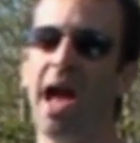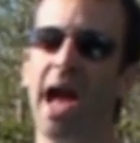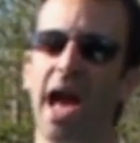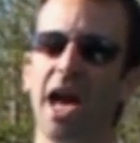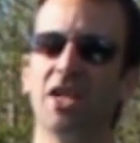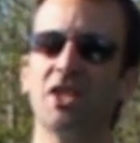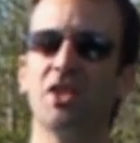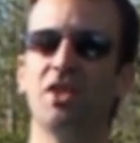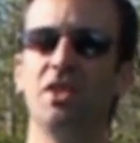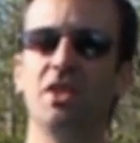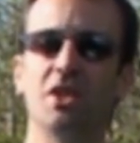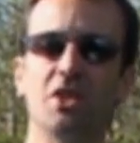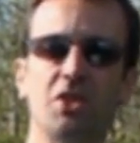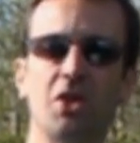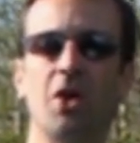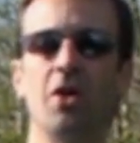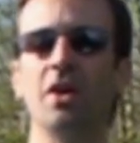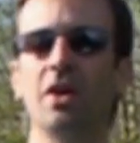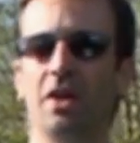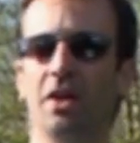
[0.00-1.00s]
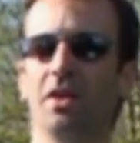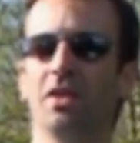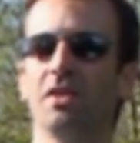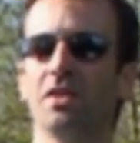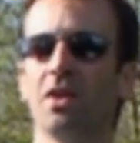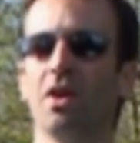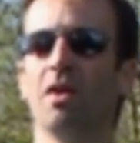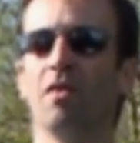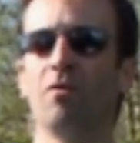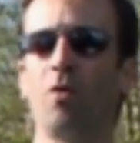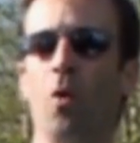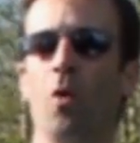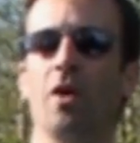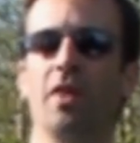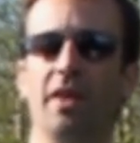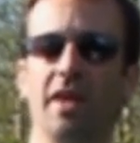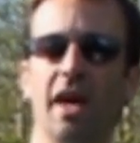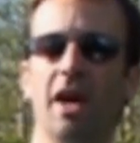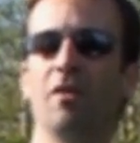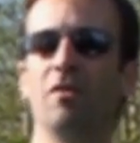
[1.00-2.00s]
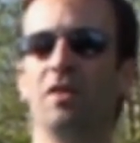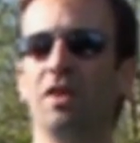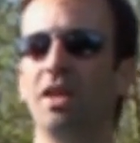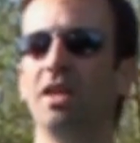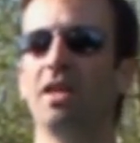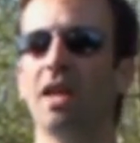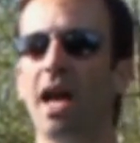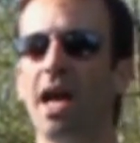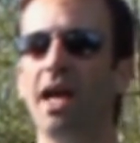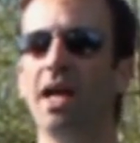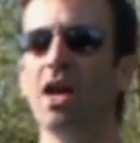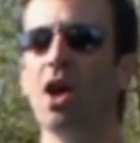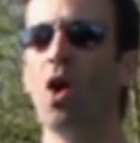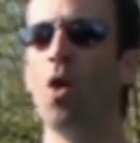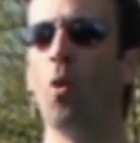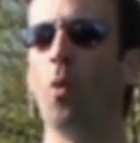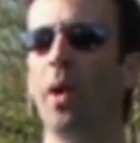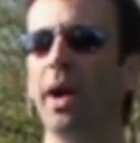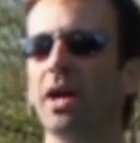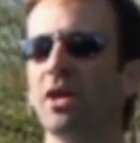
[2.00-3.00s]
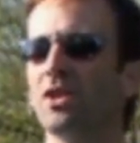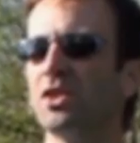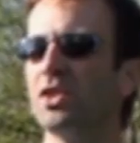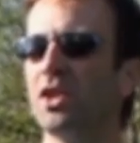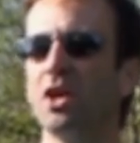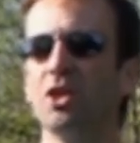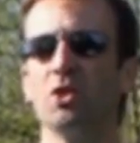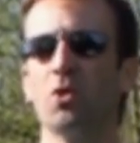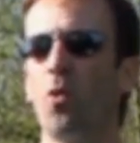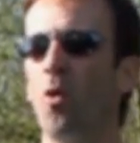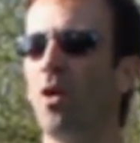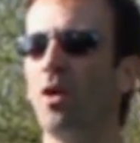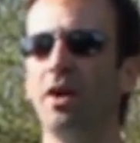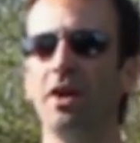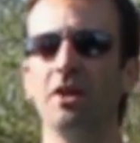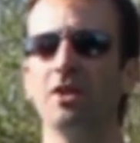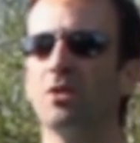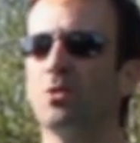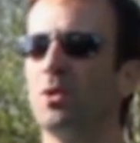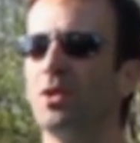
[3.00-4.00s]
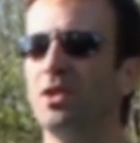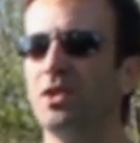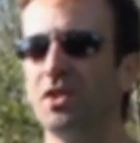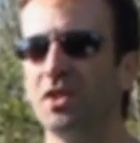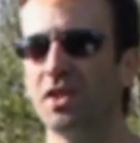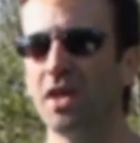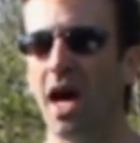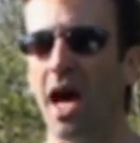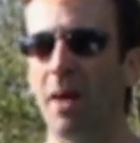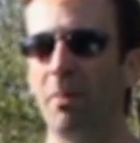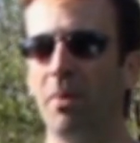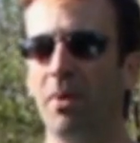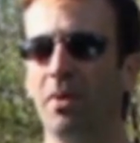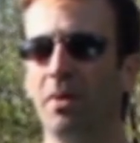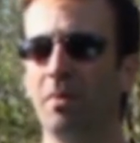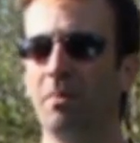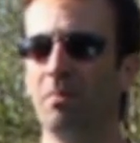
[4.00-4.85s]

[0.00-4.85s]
asked the attorneys for the FDA where such warnings would stop.